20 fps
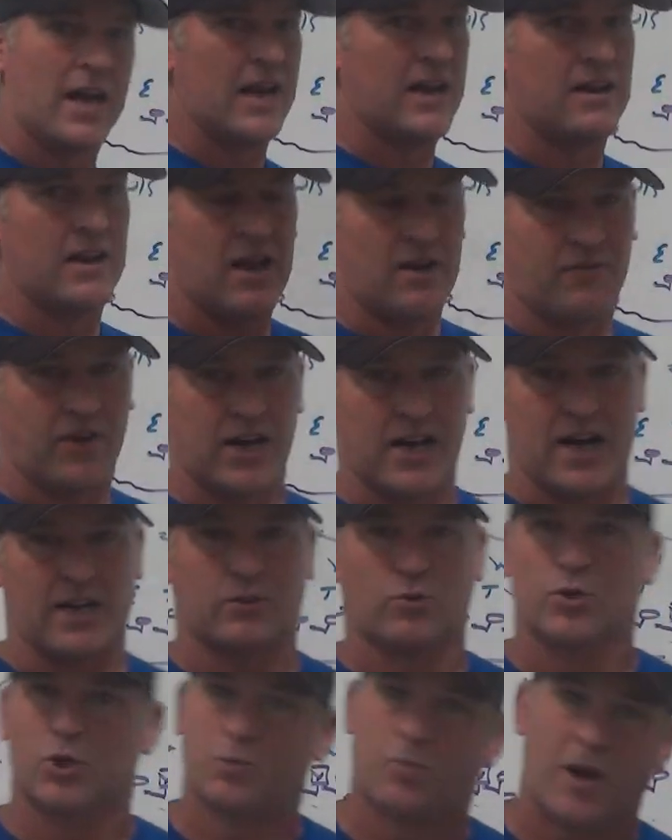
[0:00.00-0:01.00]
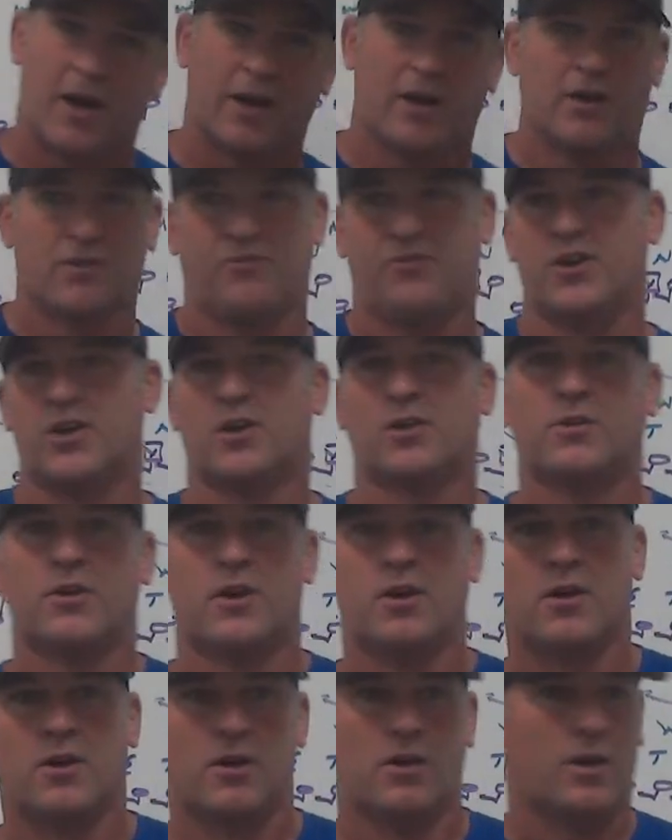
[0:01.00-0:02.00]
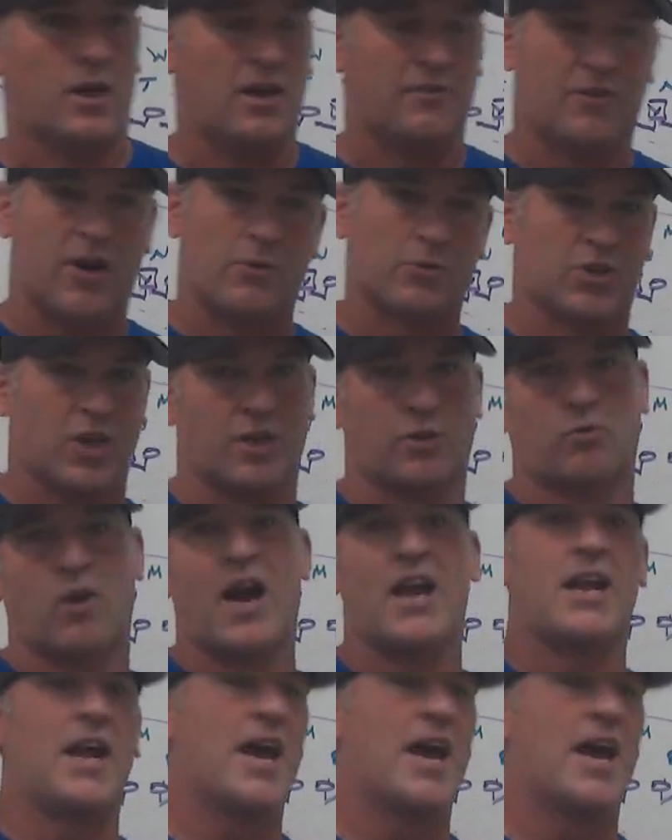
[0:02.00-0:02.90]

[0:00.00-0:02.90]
And if I got to a spot on the field, if I was on the right